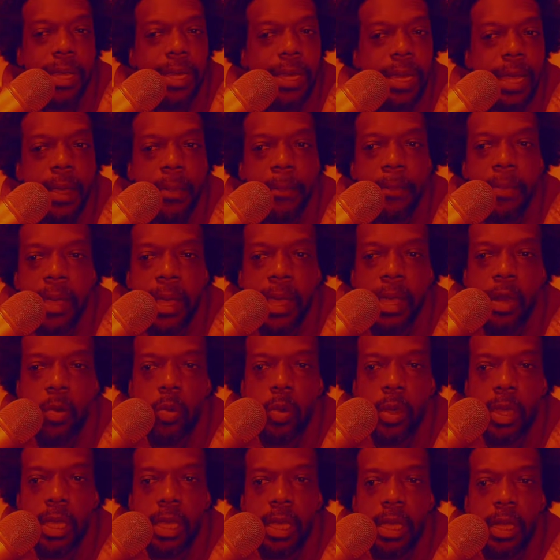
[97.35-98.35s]
not
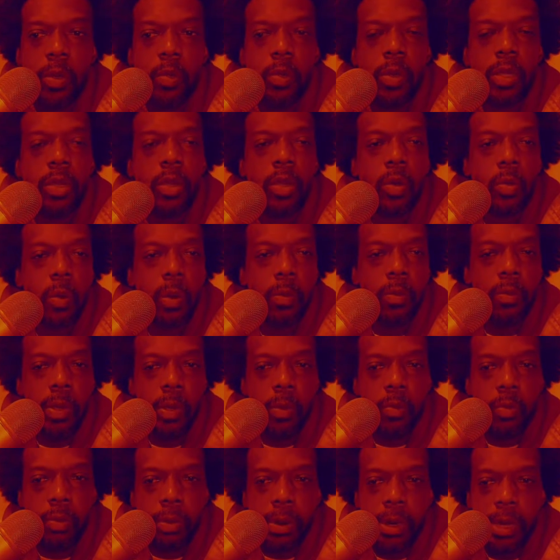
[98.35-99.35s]
battle again, and we know what
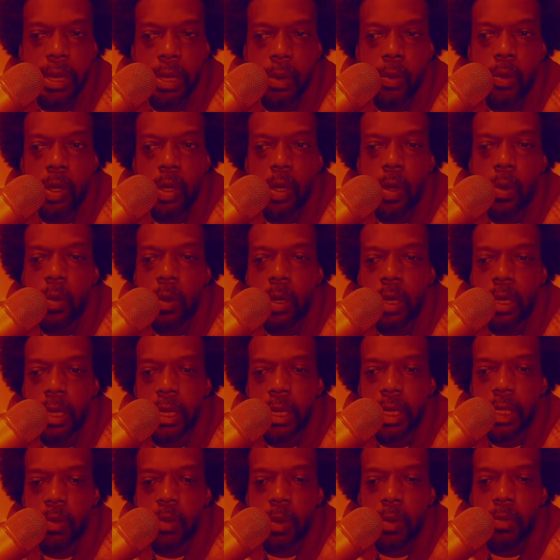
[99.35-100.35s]
Mook bring. We know what it
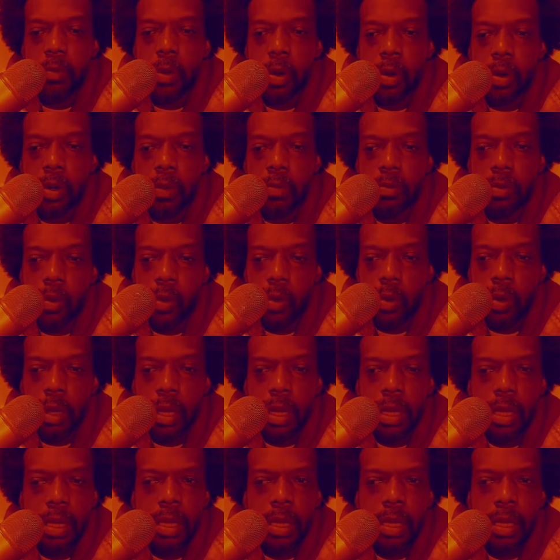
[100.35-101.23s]
is with Murda Mook.